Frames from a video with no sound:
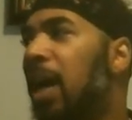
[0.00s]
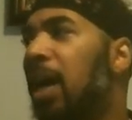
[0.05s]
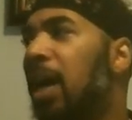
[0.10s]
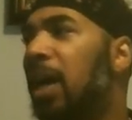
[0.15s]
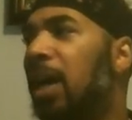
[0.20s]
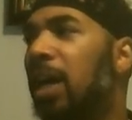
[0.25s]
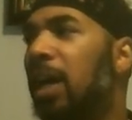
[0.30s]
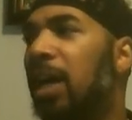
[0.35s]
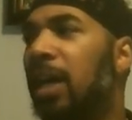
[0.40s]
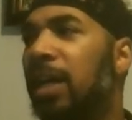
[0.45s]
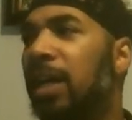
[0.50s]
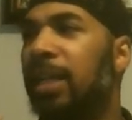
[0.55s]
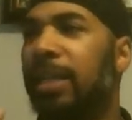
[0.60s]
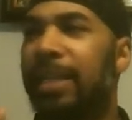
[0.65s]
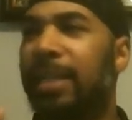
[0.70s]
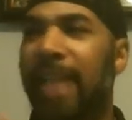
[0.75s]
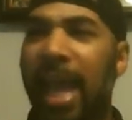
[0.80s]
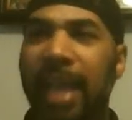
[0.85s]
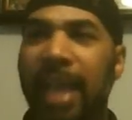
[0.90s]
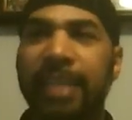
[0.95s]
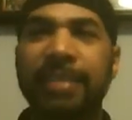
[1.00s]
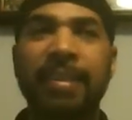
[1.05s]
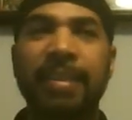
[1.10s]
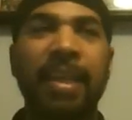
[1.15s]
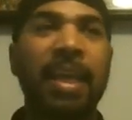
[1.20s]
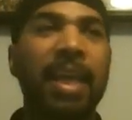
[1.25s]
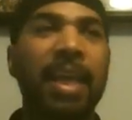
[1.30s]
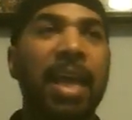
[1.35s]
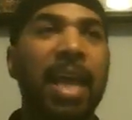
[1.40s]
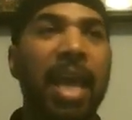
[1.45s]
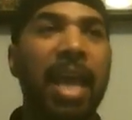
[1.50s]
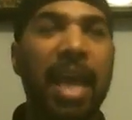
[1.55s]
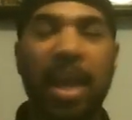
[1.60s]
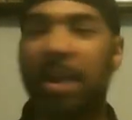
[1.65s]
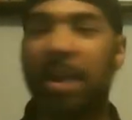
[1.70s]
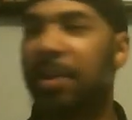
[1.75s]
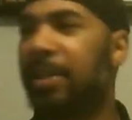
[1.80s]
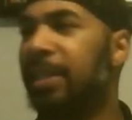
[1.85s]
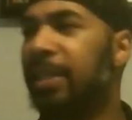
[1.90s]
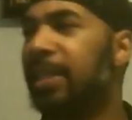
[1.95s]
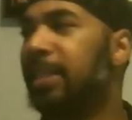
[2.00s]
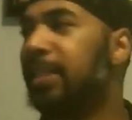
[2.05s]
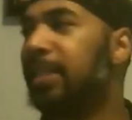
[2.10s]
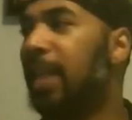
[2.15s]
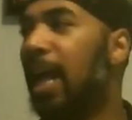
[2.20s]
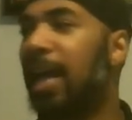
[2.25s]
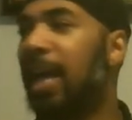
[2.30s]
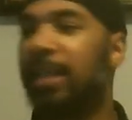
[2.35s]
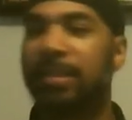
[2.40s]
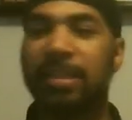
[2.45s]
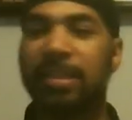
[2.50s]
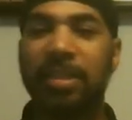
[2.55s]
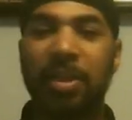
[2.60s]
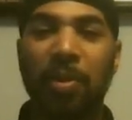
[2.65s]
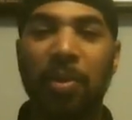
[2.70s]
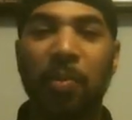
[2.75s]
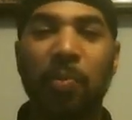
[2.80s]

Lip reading: a nice air conditioned houses.